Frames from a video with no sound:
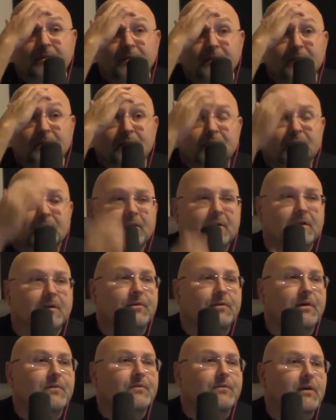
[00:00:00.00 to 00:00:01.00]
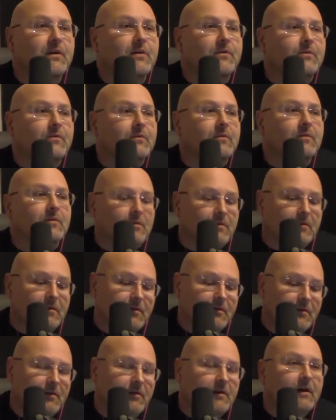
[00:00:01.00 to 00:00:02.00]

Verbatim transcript: Like if, if it if, made everything.